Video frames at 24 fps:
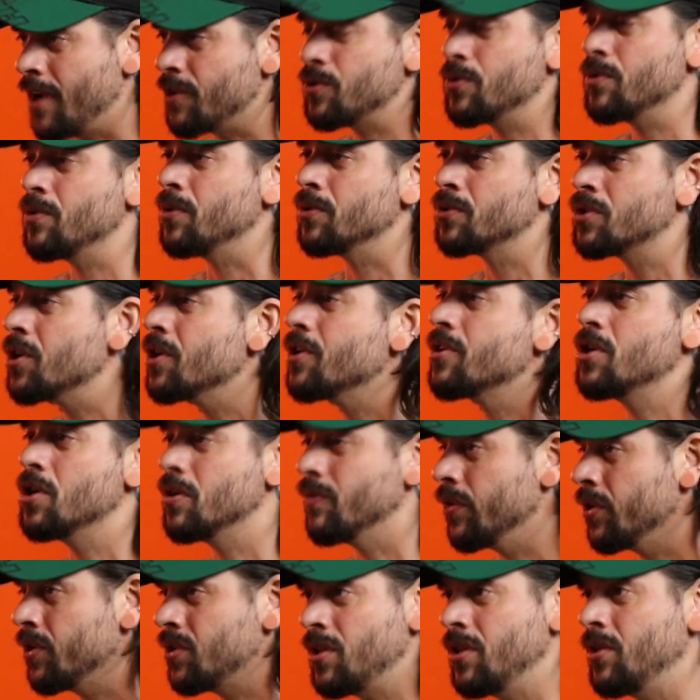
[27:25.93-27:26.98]
natural
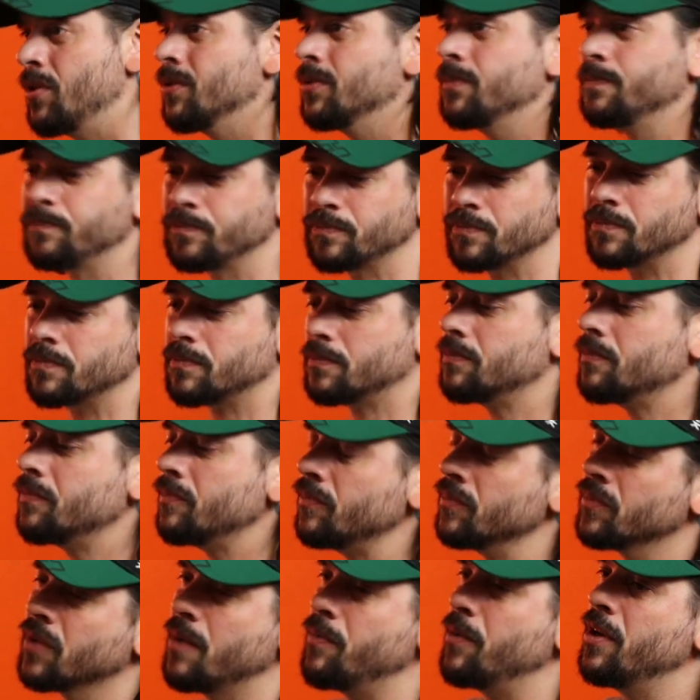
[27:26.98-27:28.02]
turnover too. Yeah.
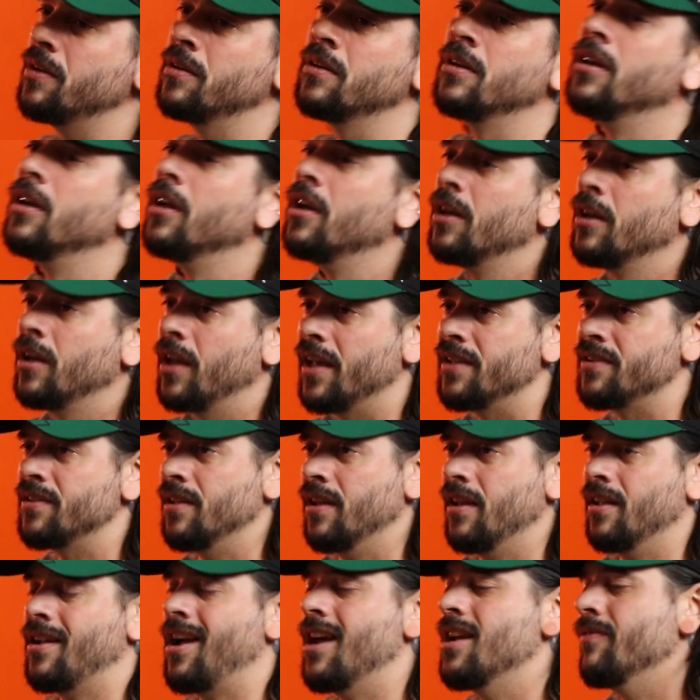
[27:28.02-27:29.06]
I mean,
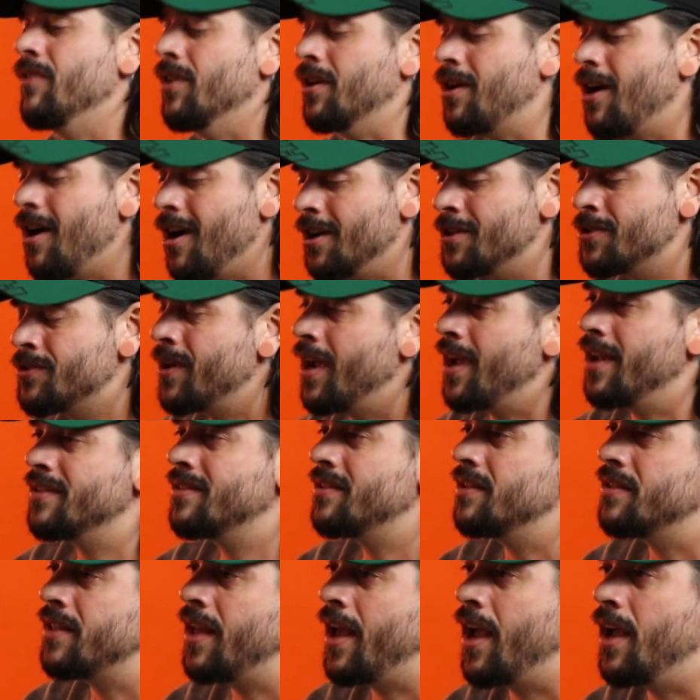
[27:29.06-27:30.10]
as a, a kind of a
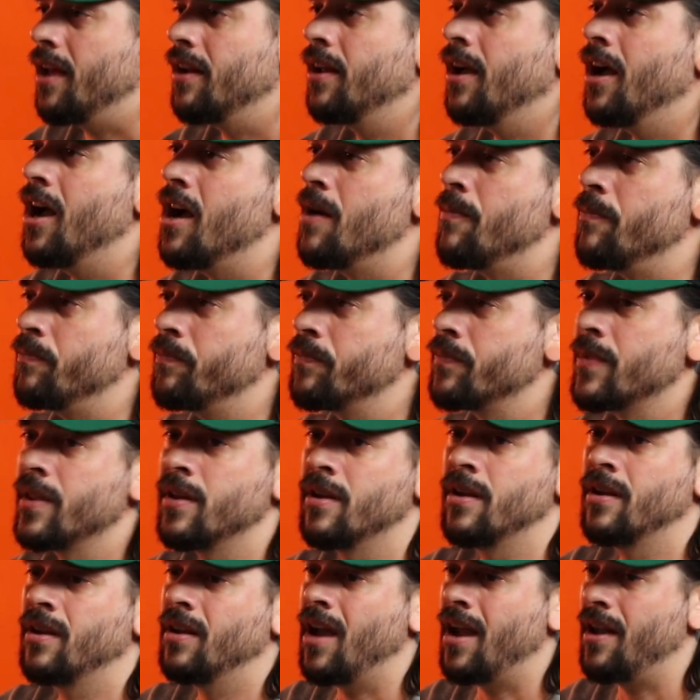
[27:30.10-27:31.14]
contrast to that, um,
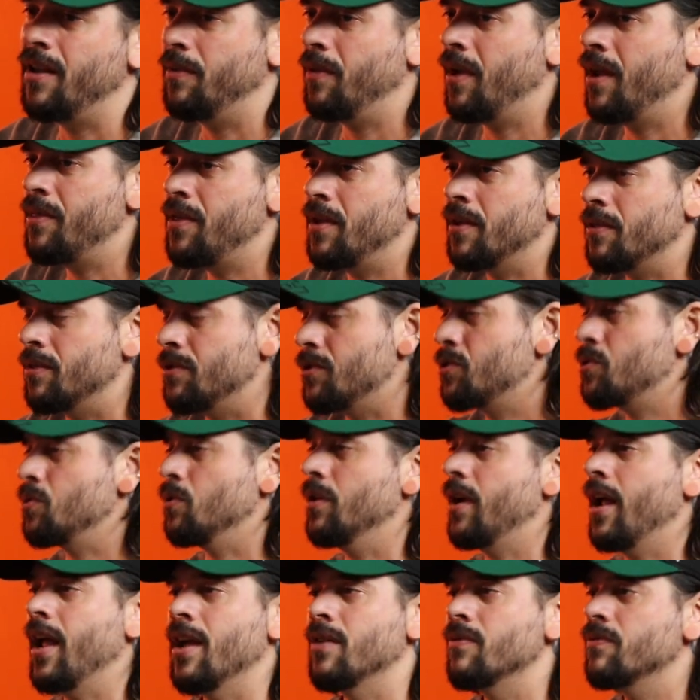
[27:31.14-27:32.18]
I, I think the
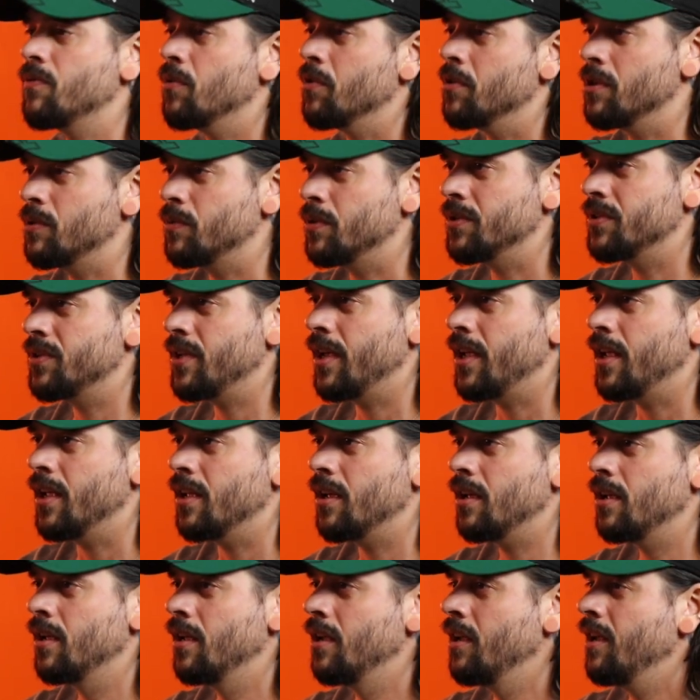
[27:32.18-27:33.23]
shorthand for it was
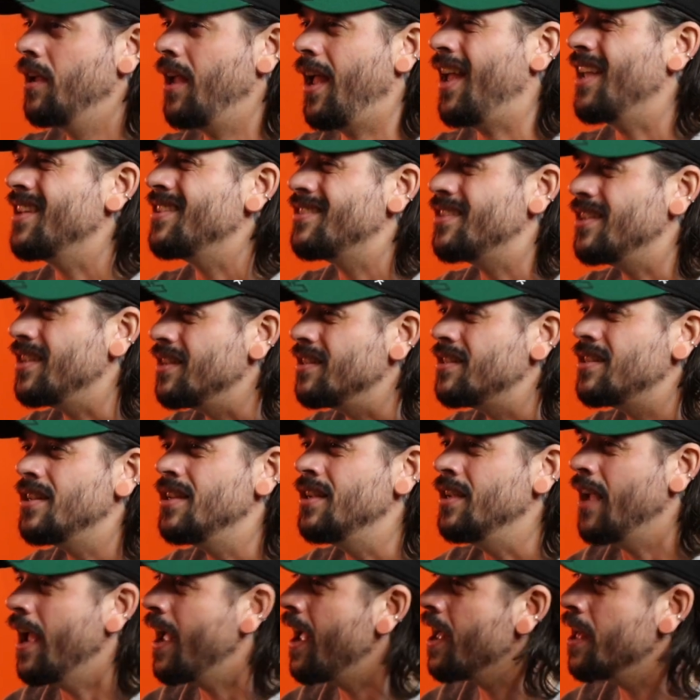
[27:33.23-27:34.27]
like
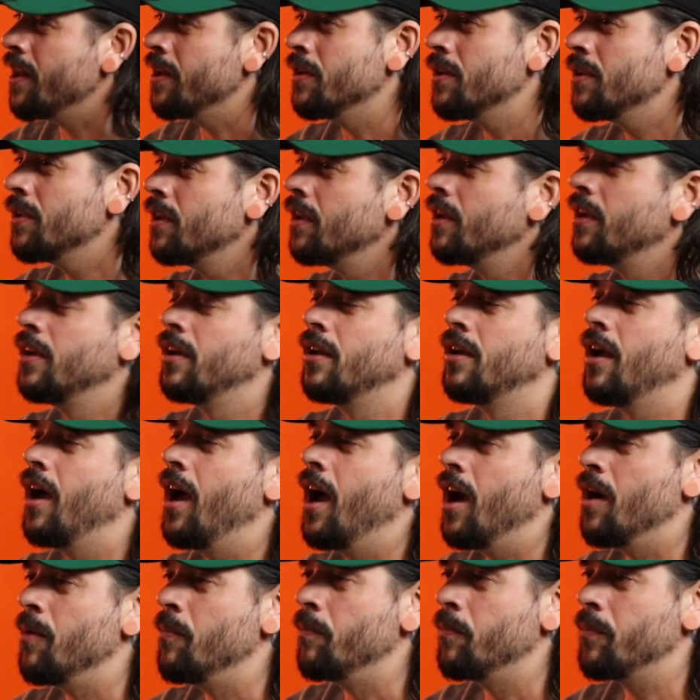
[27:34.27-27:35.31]
ACTN.
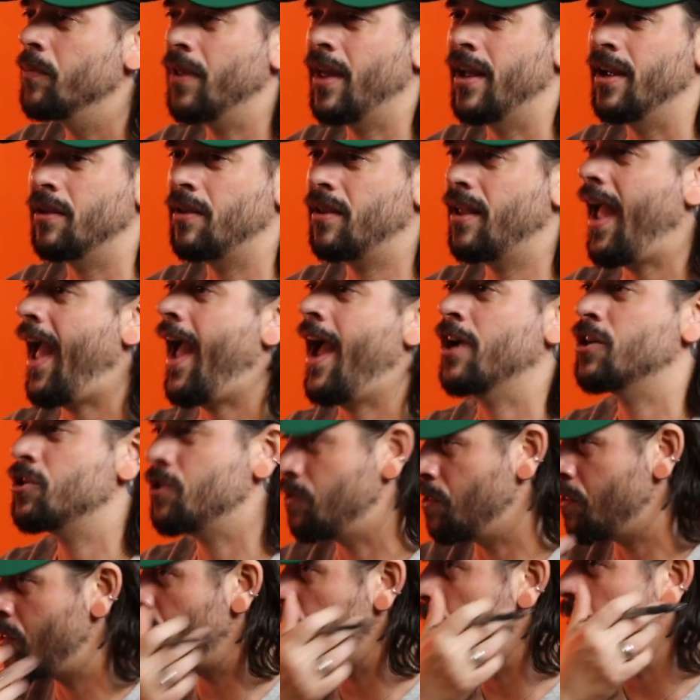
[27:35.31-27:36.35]
Okay. Um, like
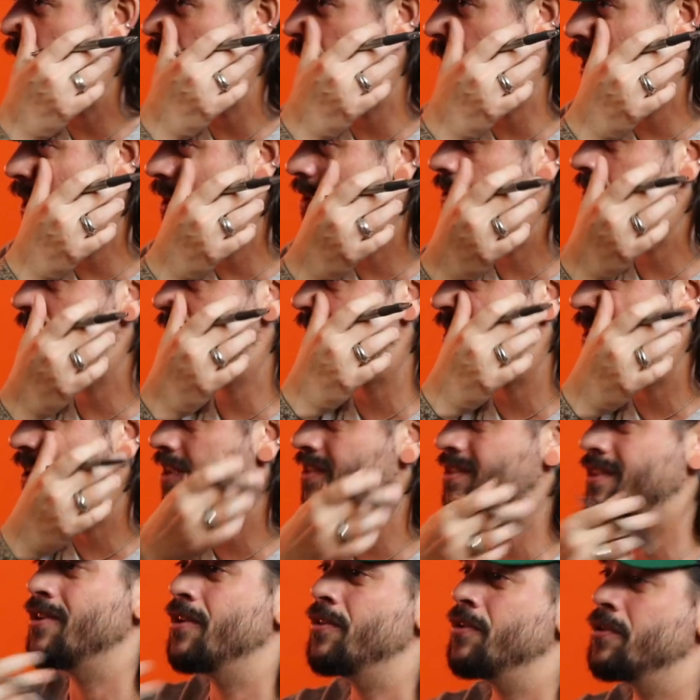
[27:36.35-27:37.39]
action three is uh, is